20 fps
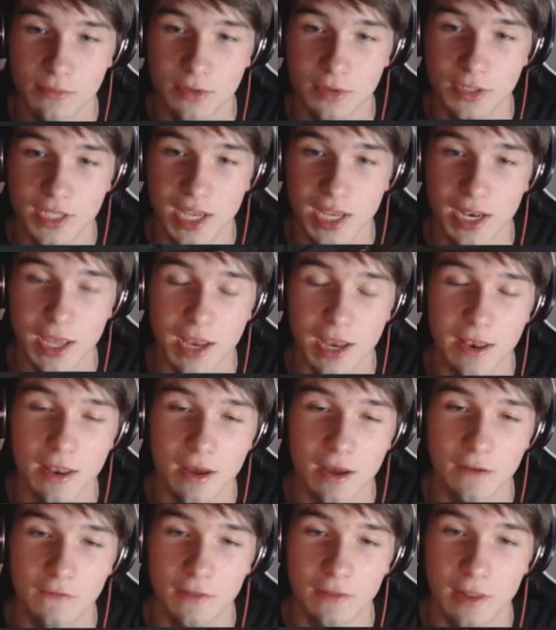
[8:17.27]
present
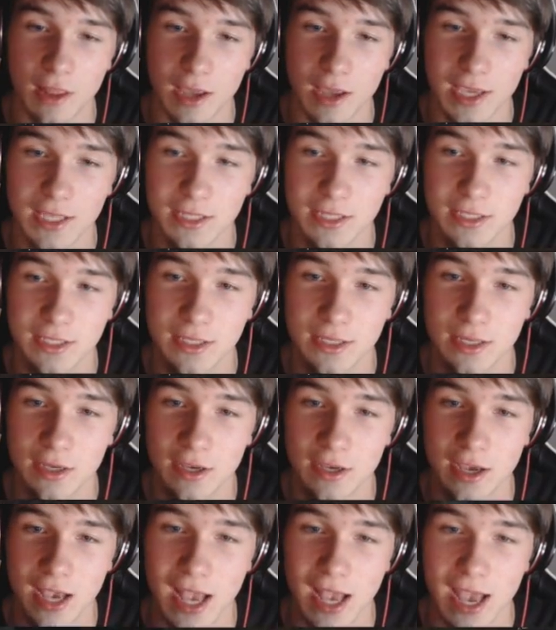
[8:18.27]
enough light,
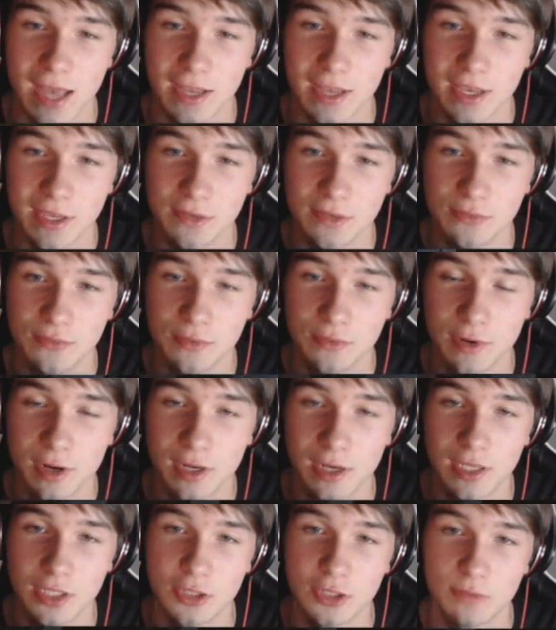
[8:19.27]
and he's
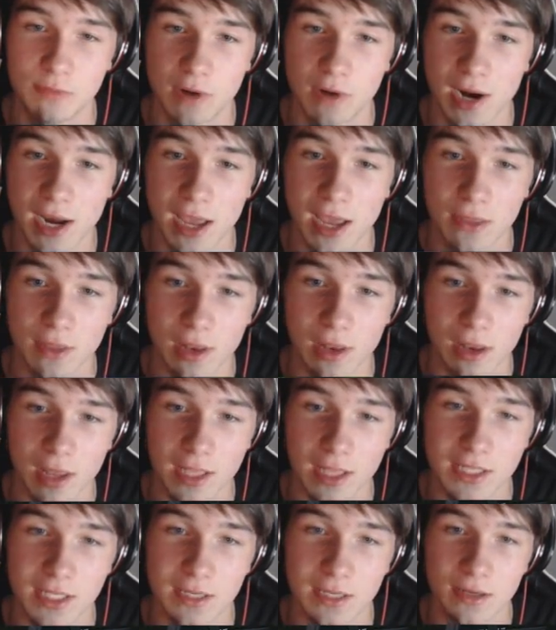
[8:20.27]
really spread out the
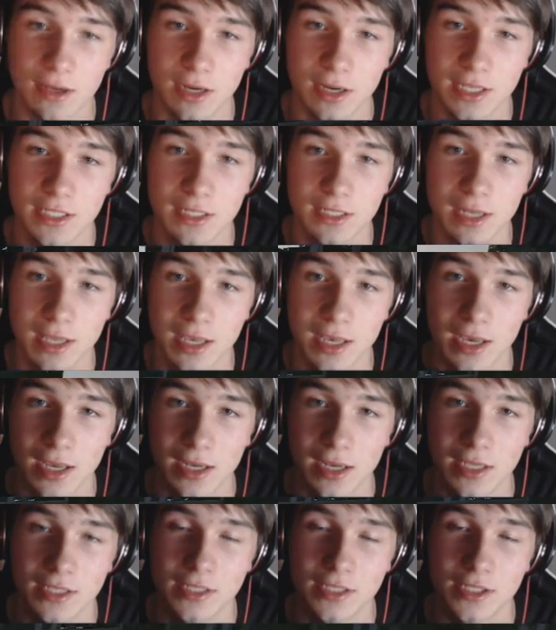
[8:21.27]
lighting nicely,
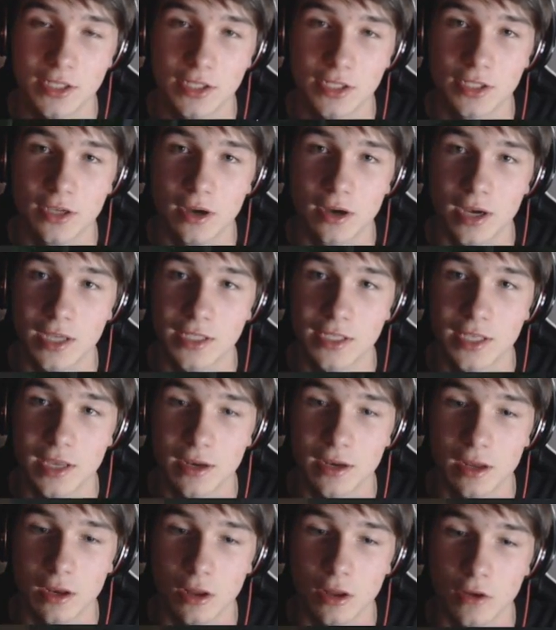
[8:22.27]
and he's disguised it
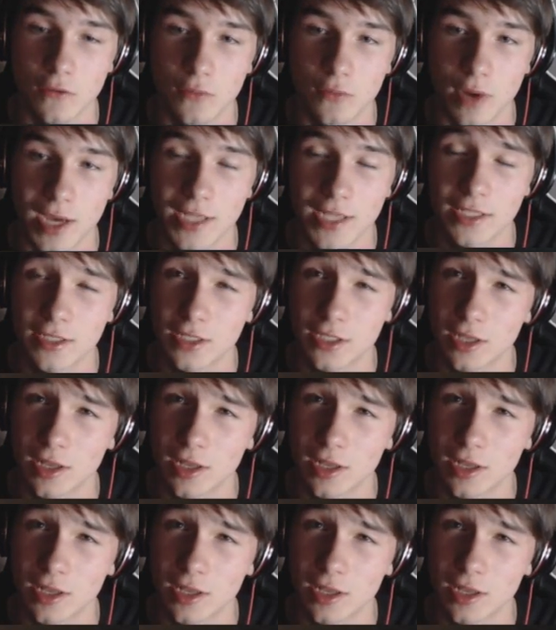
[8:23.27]
in a lot of ways. Because,